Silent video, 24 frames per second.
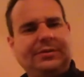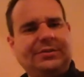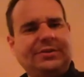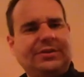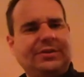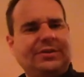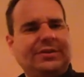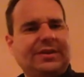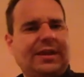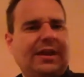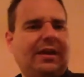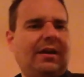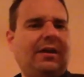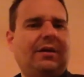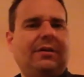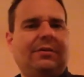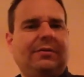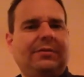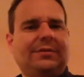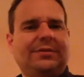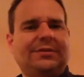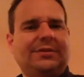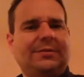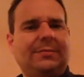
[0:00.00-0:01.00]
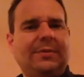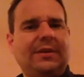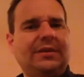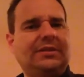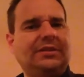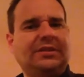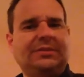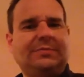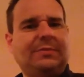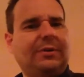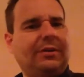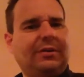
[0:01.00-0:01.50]
just say, "Oh, it's the Bee
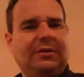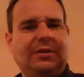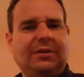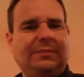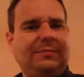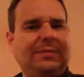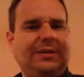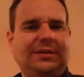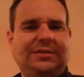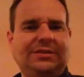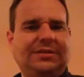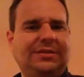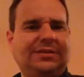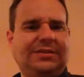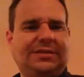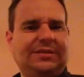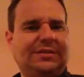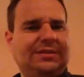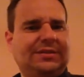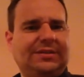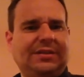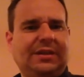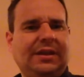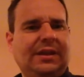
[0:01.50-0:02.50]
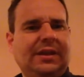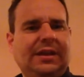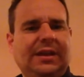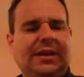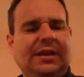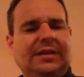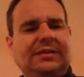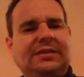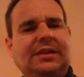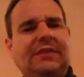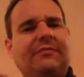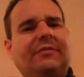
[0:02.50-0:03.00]
Gees," but early Bee Gees is
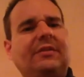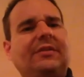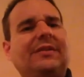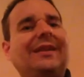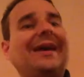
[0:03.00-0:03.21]
different.